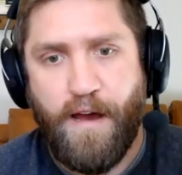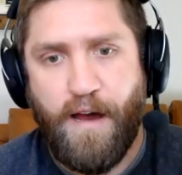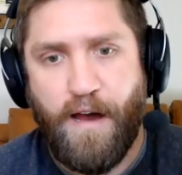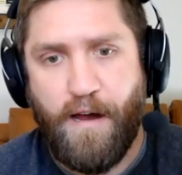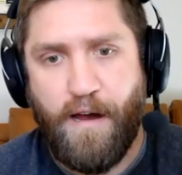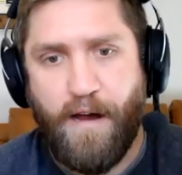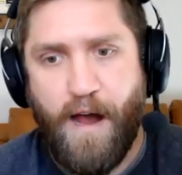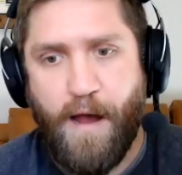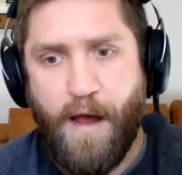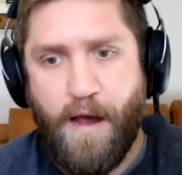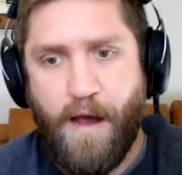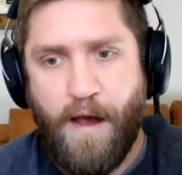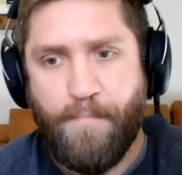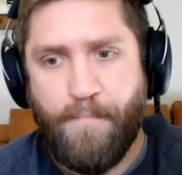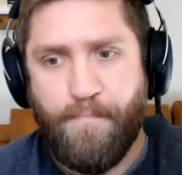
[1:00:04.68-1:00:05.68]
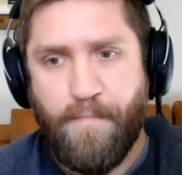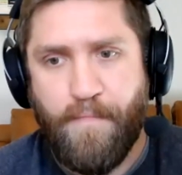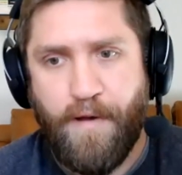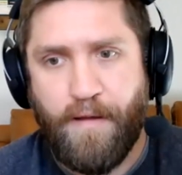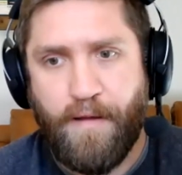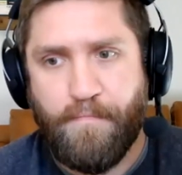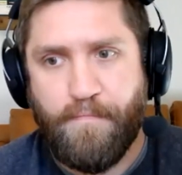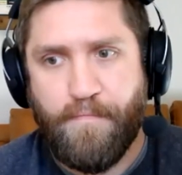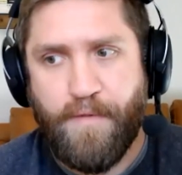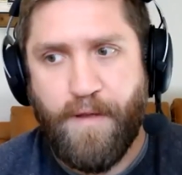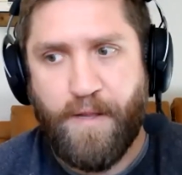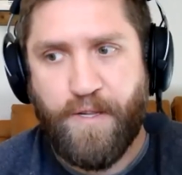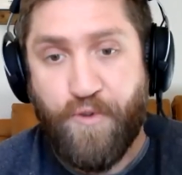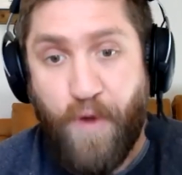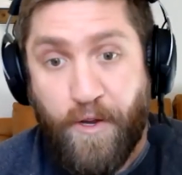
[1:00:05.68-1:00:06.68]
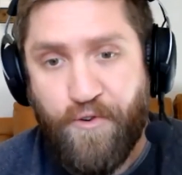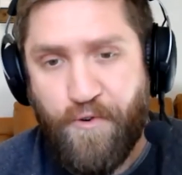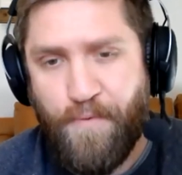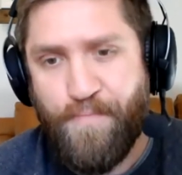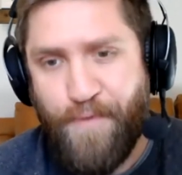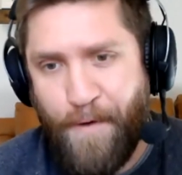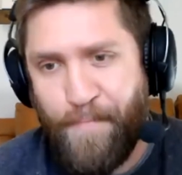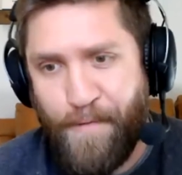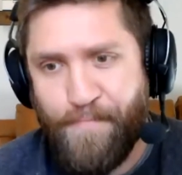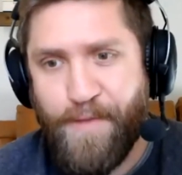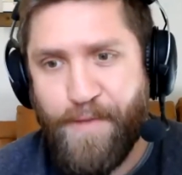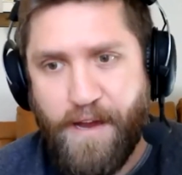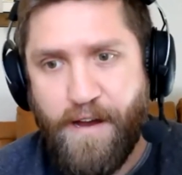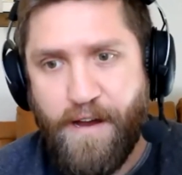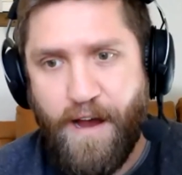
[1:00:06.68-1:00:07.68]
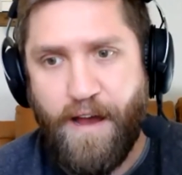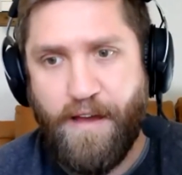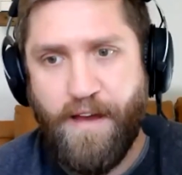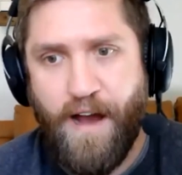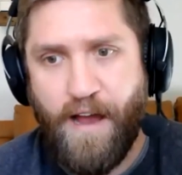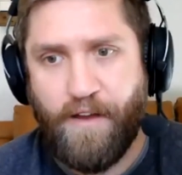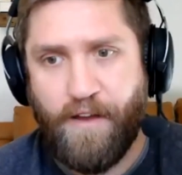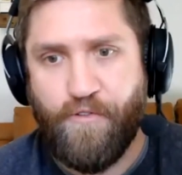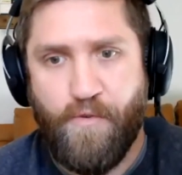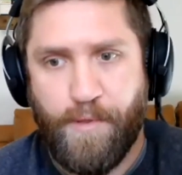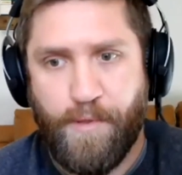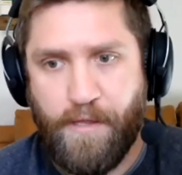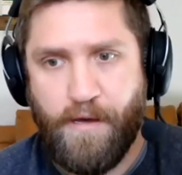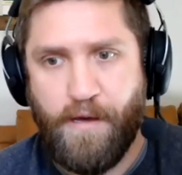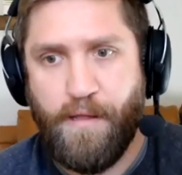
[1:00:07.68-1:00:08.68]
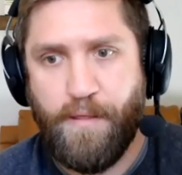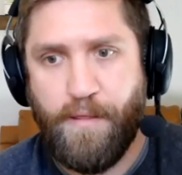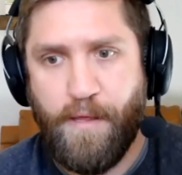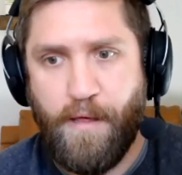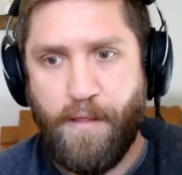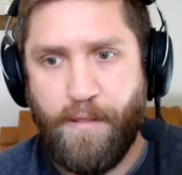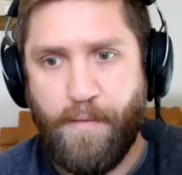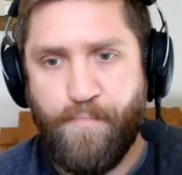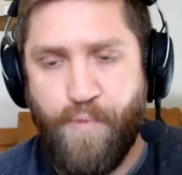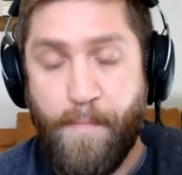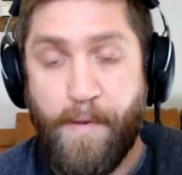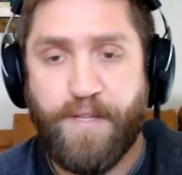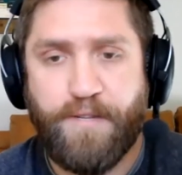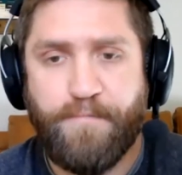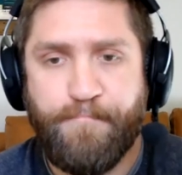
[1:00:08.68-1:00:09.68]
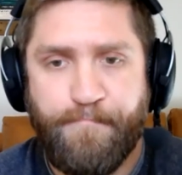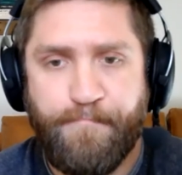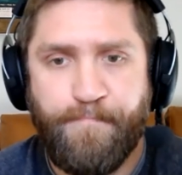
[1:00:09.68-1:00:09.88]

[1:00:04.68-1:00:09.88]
a, a, a, structural problem there. I, I agree with the, the, the premise.